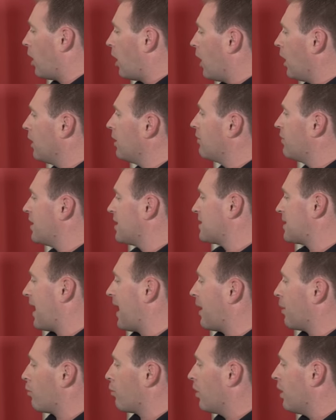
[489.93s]
all of this
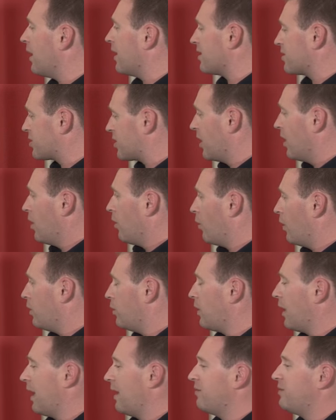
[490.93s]
at risk when
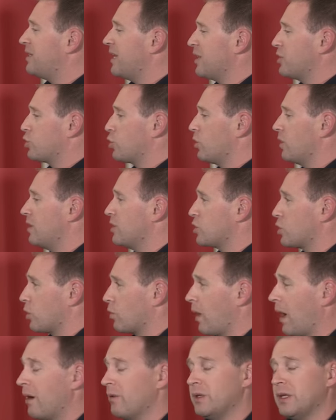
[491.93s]
you have dead trees
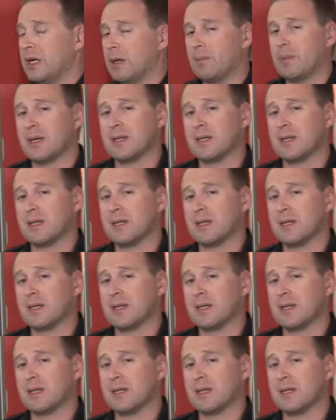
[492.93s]
surrounding it,